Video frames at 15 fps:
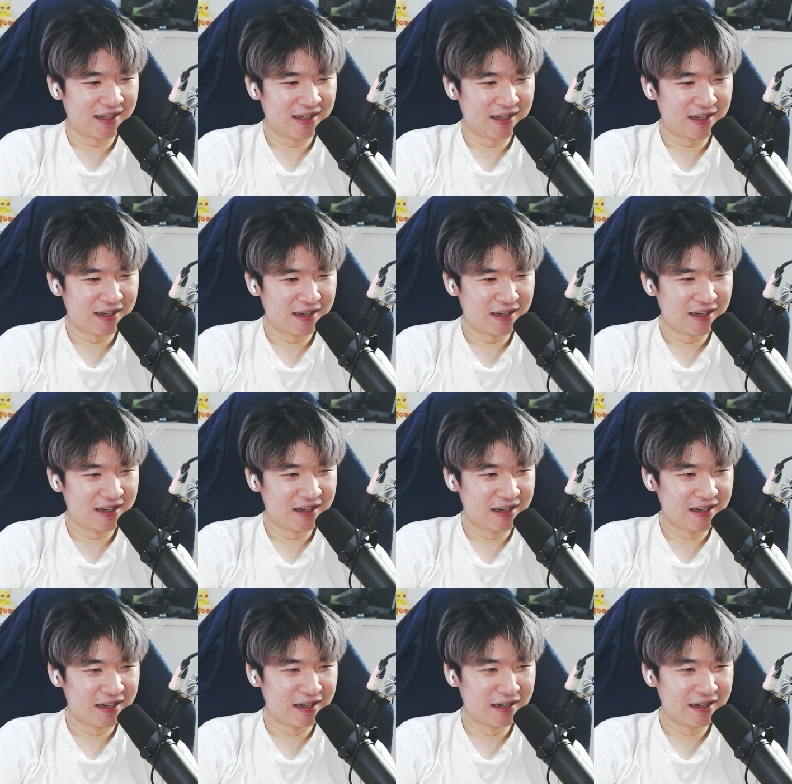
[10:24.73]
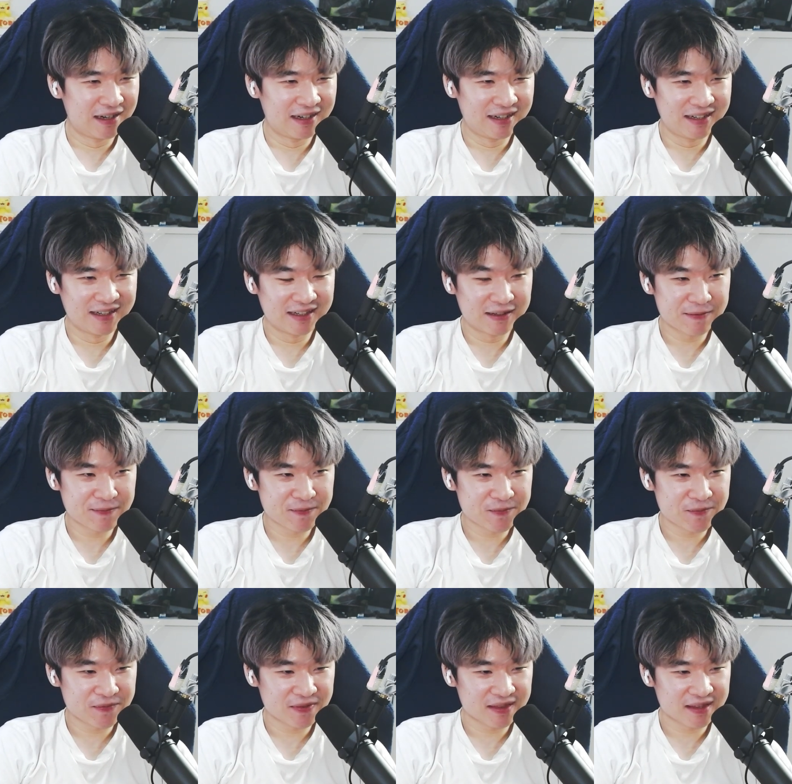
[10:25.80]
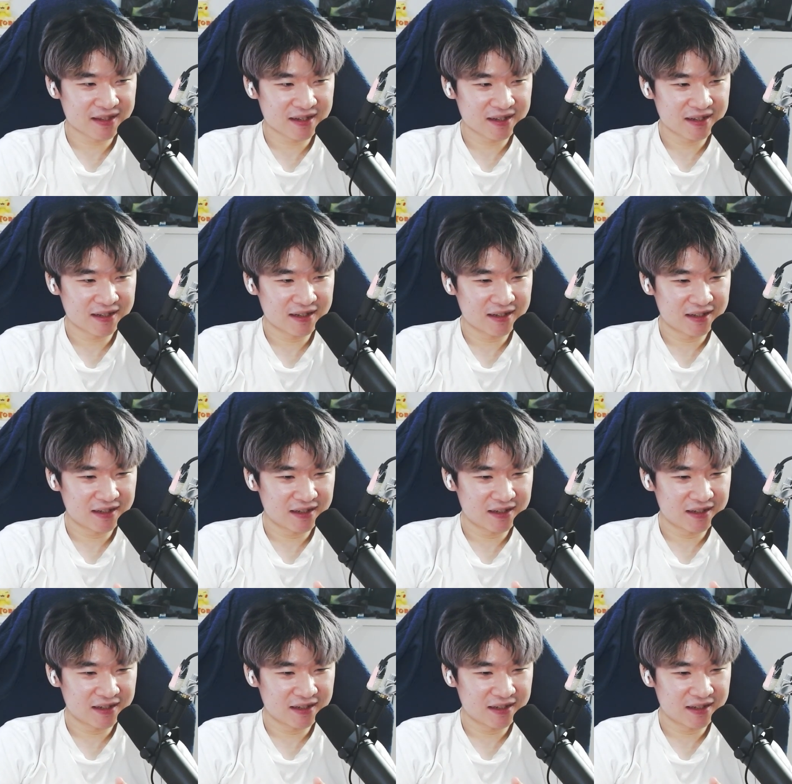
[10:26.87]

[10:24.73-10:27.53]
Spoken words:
[no speech]